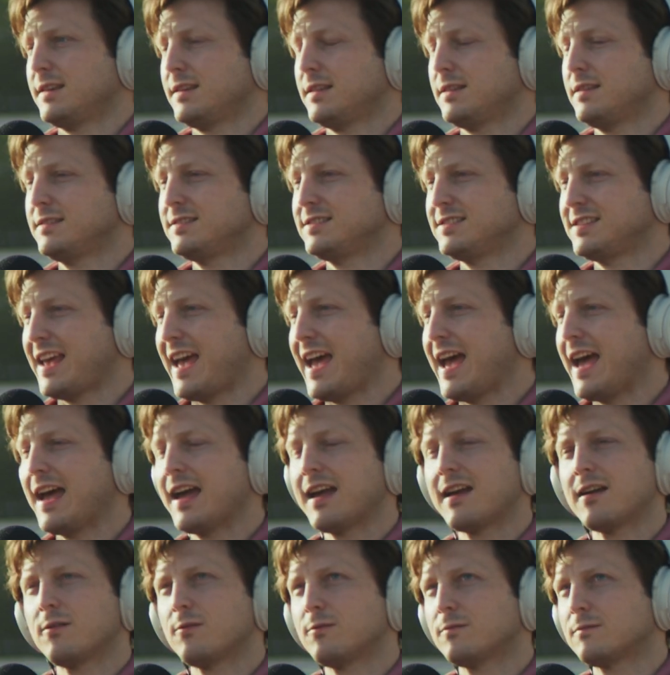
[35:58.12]
the
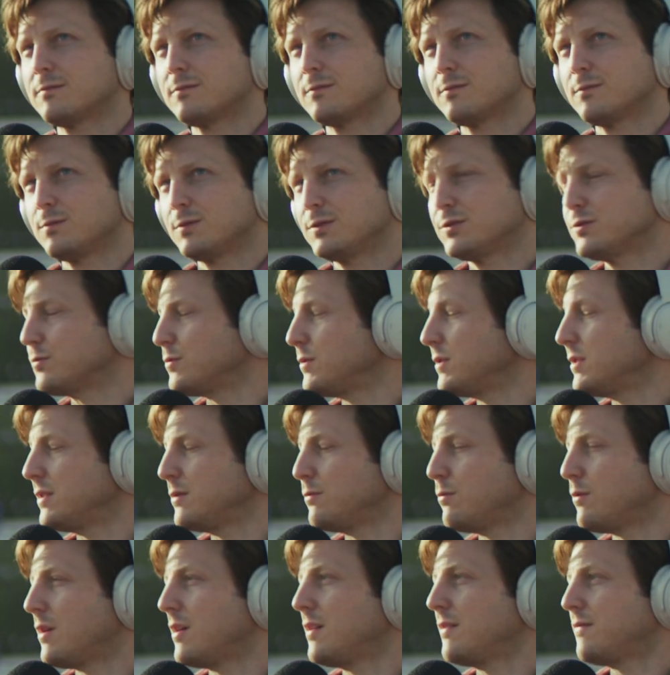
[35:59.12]
SAG was really
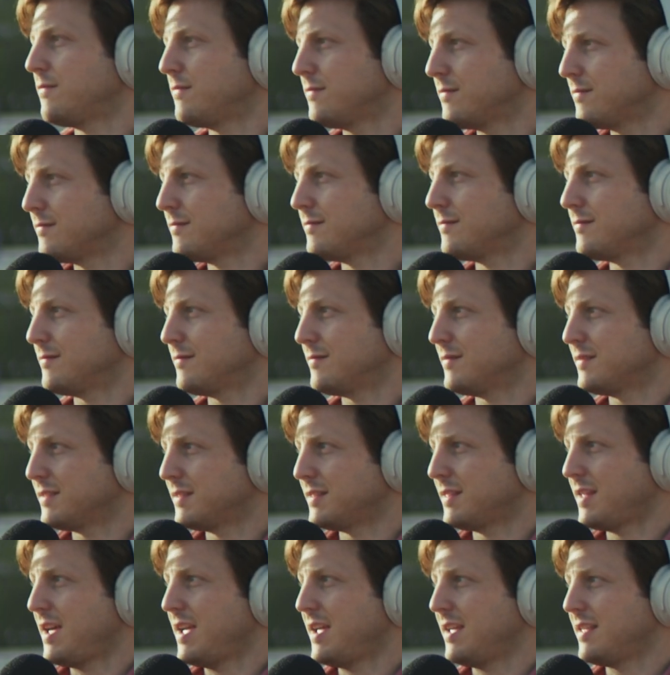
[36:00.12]
rough. Like